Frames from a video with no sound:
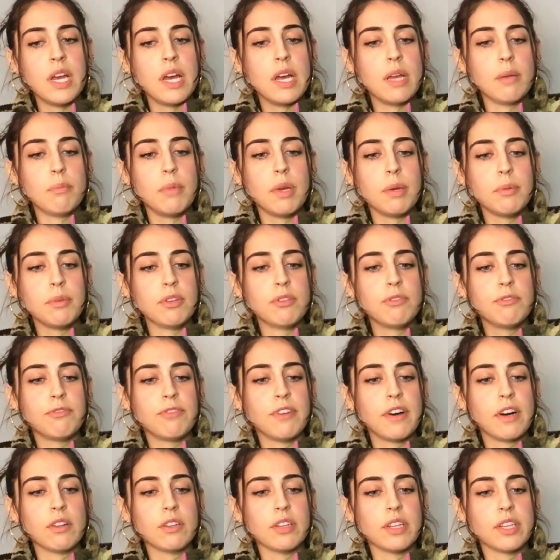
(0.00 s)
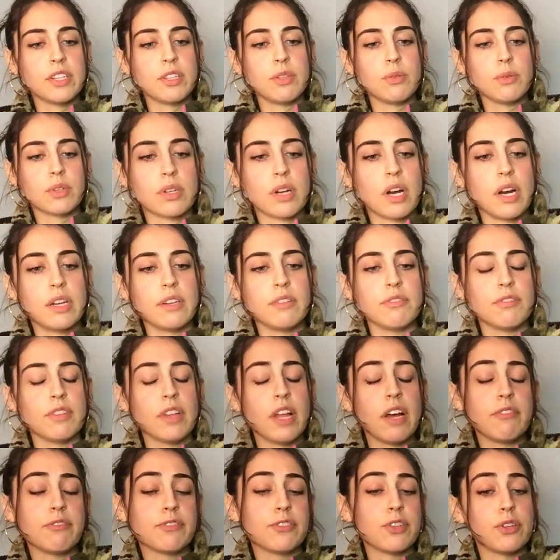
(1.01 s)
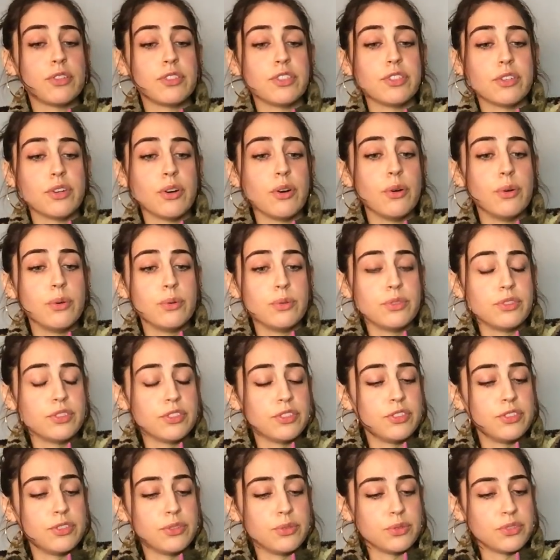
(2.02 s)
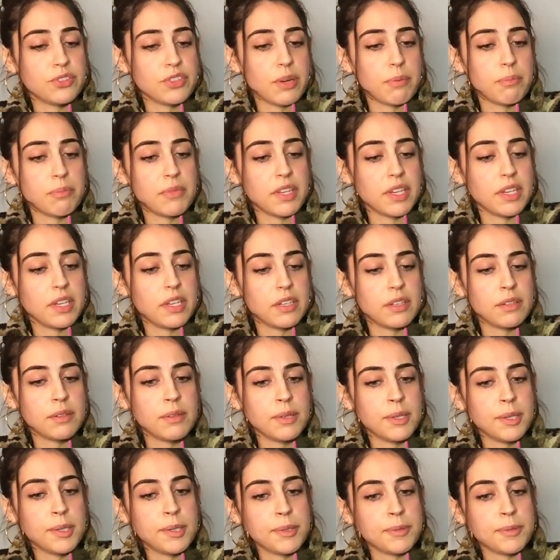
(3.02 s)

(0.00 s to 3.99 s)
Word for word: and maybe you felt like kind of left on your own to do something.